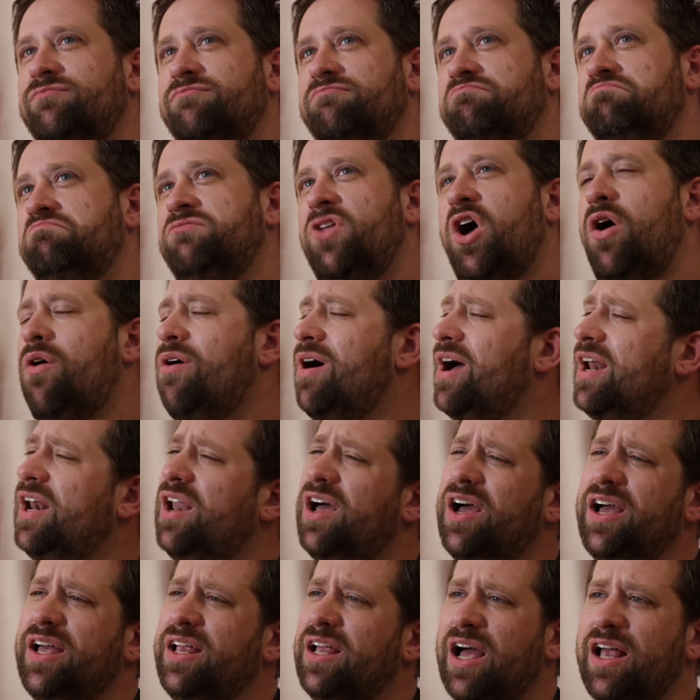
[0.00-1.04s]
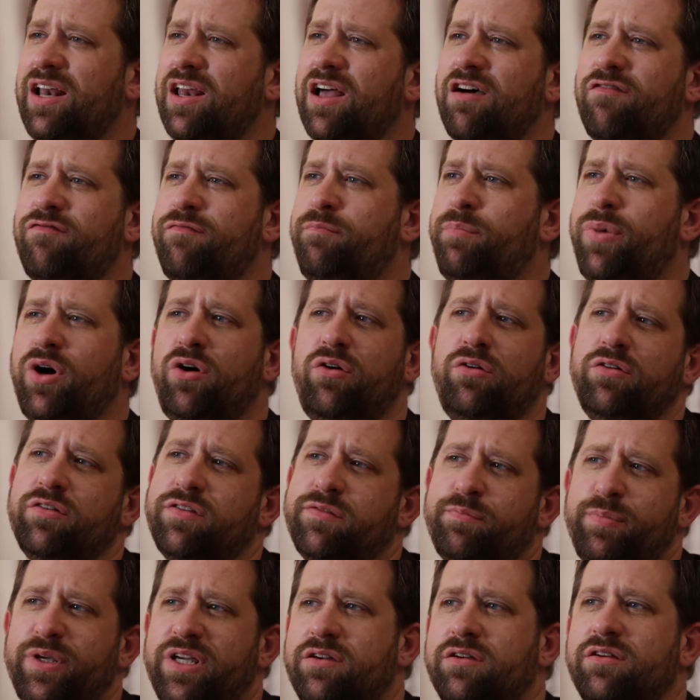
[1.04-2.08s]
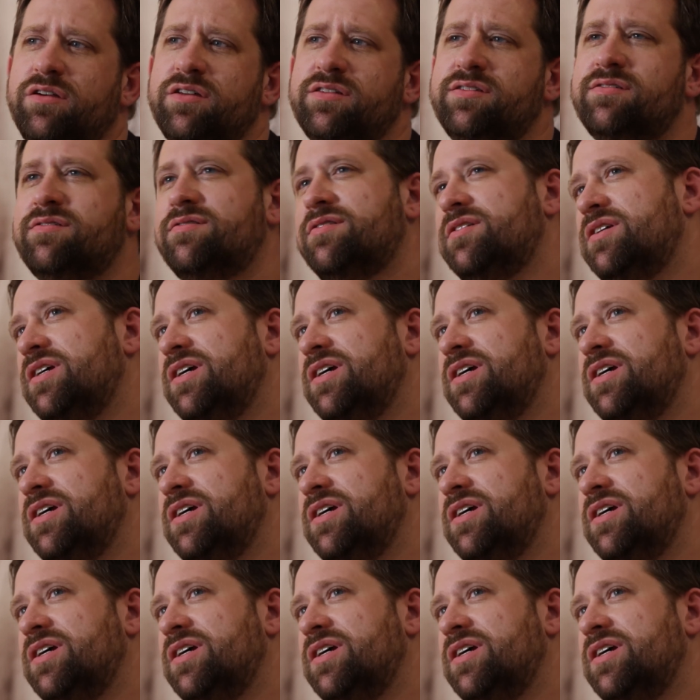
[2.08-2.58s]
No, I love both because